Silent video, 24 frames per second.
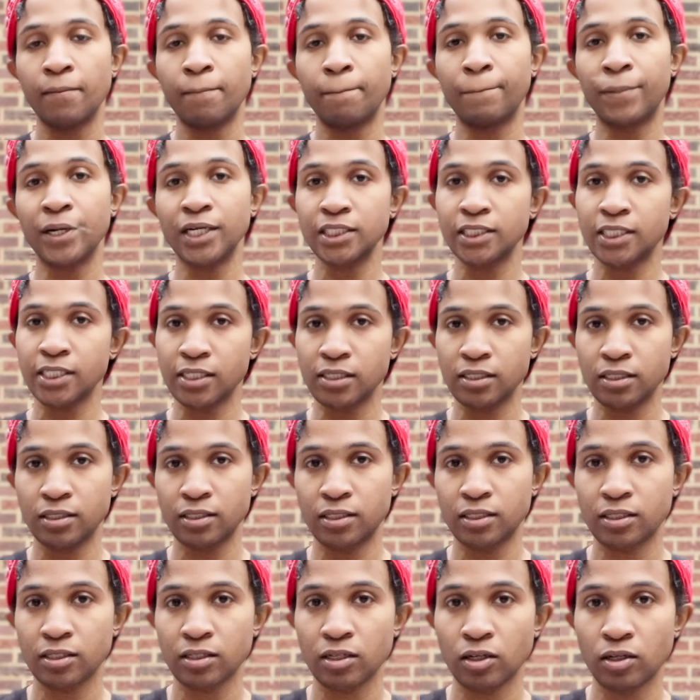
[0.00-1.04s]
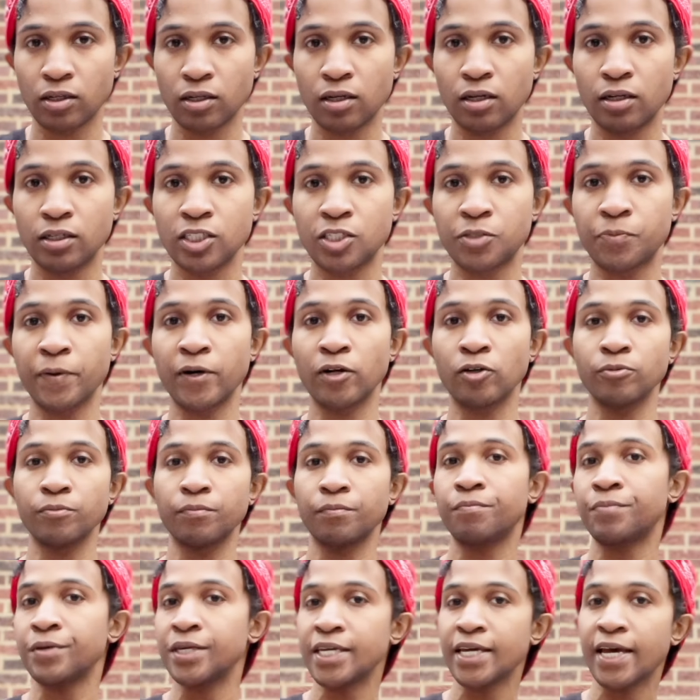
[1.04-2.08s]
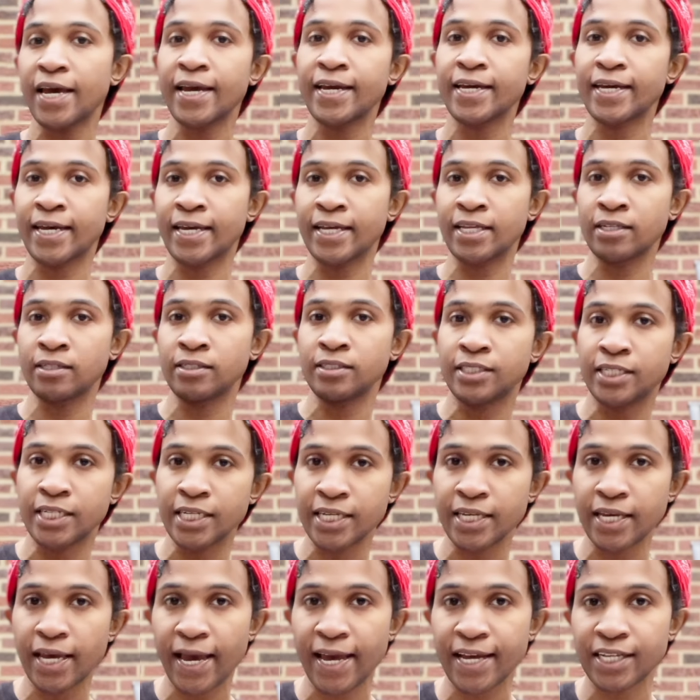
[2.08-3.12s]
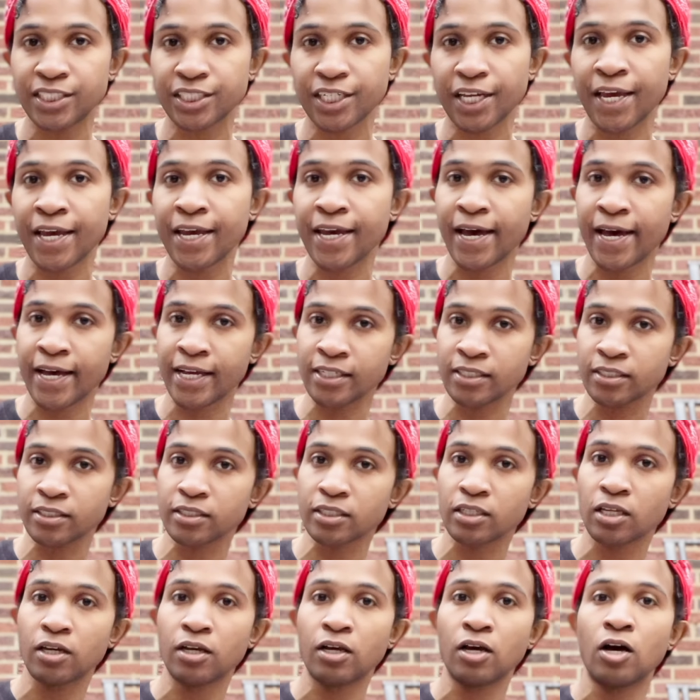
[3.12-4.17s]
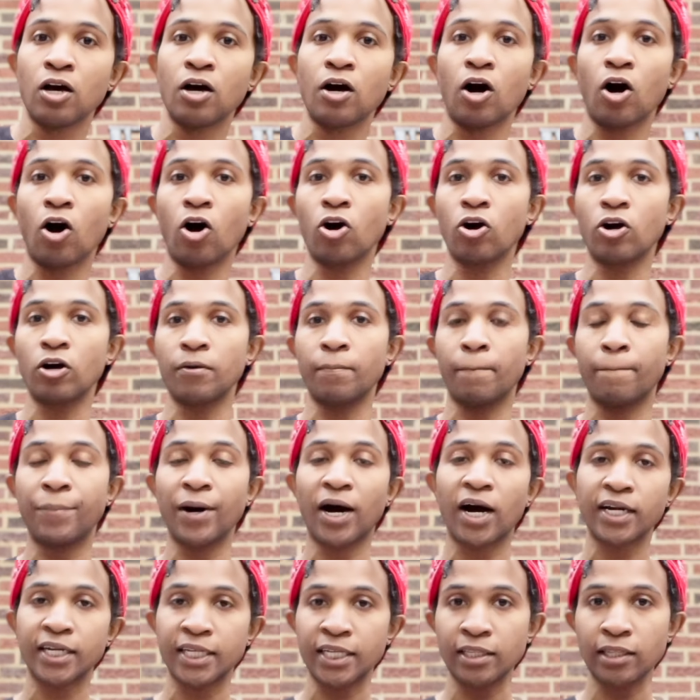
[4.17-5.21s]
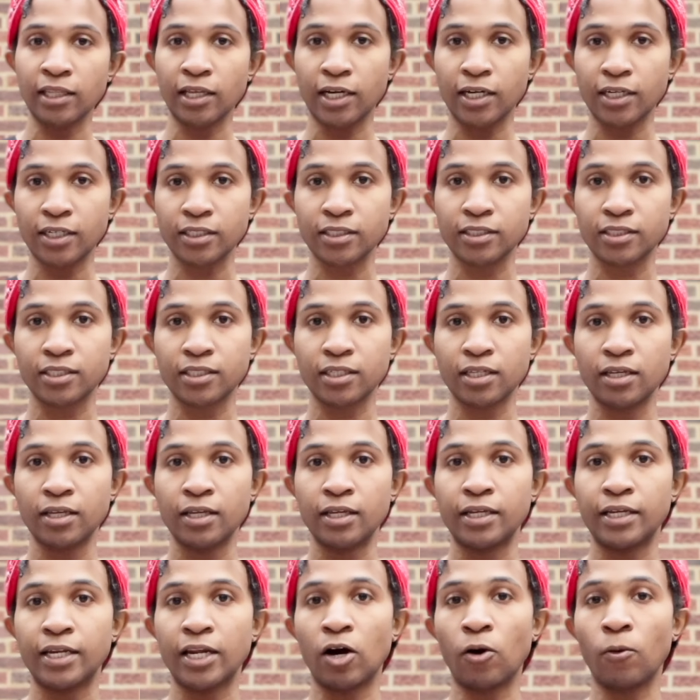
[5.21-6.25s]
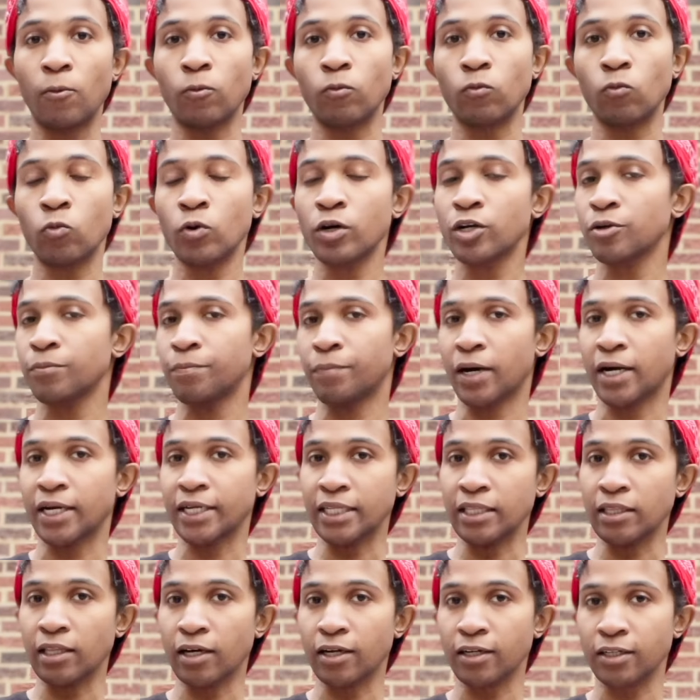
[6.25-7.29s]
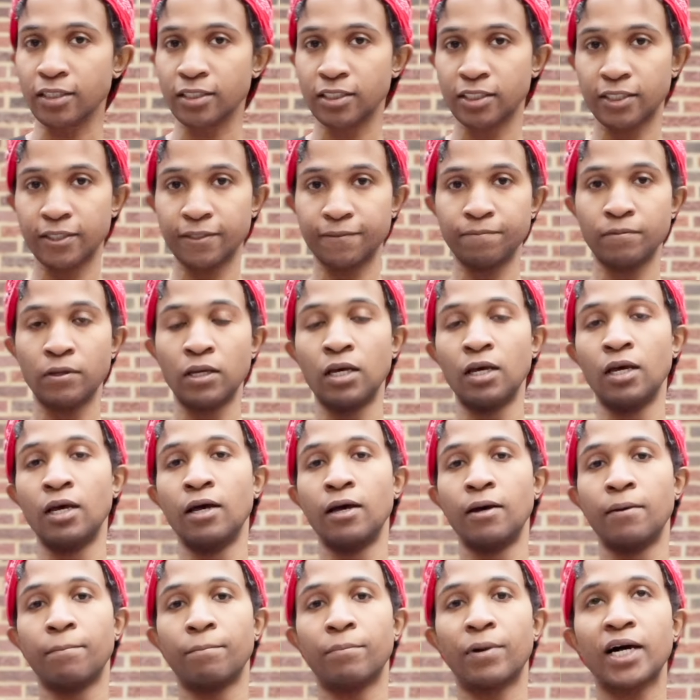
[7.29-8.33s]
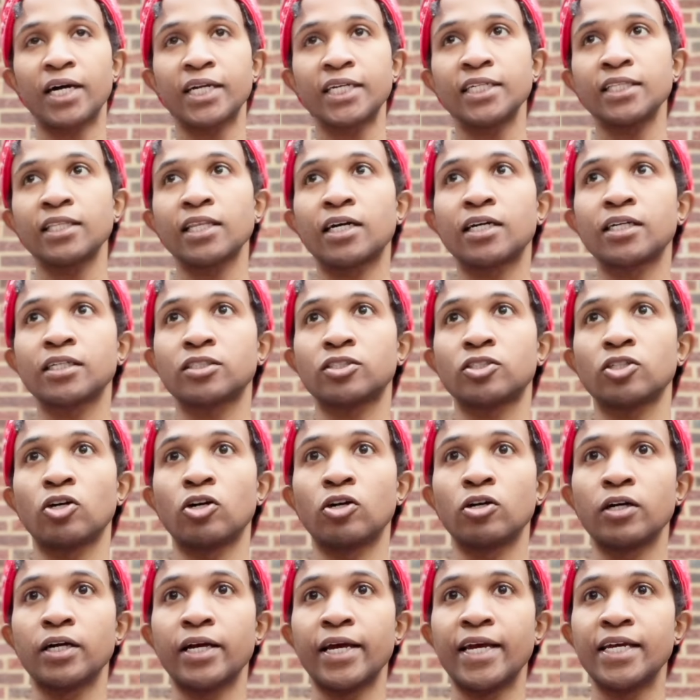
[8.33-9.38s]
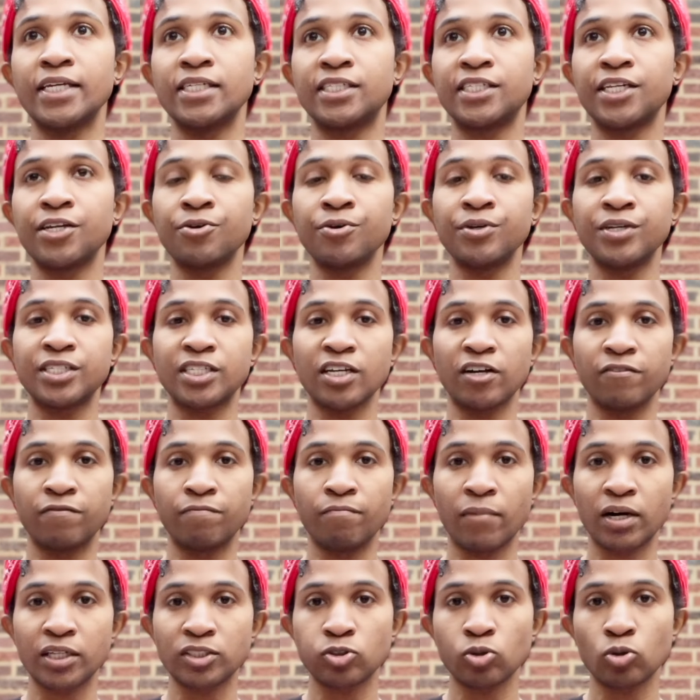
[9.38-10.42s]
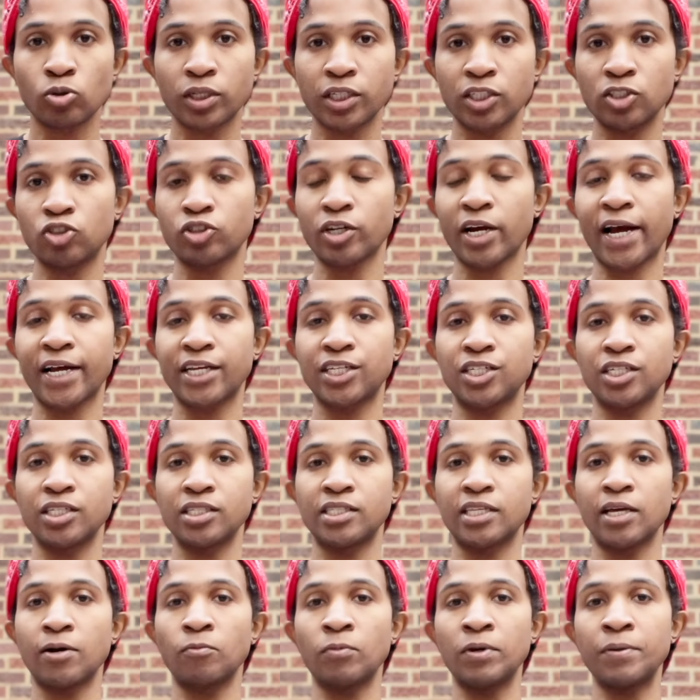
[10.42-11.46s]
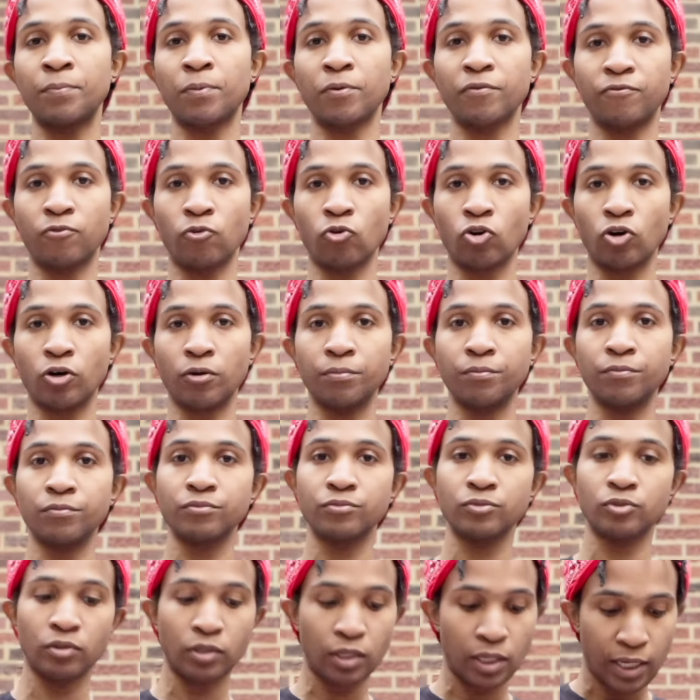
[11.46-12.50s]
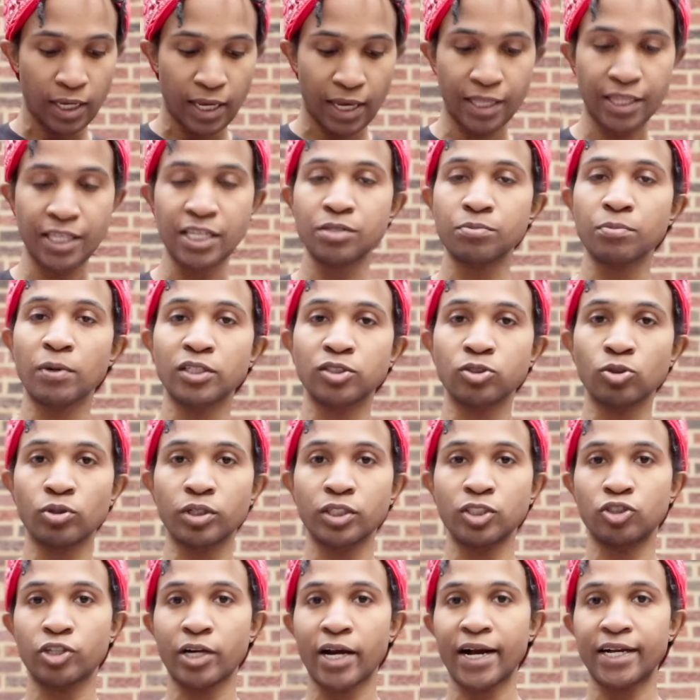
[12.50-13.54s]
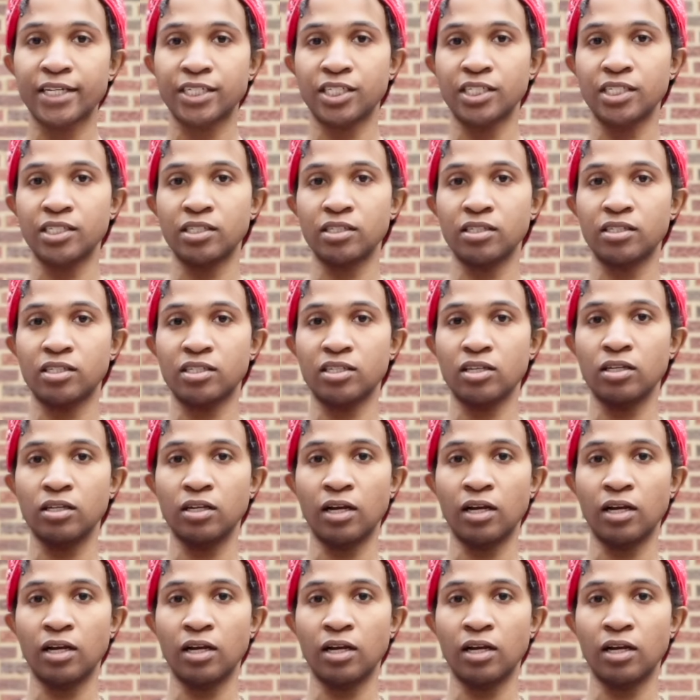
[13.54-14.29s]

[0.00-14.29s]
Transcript: Bandhas, spelled B-A-N-D-H-A-S, are body locks. Now, what are body locks? Body locks are a series of muscle contractions that we perform, and these muscle contractions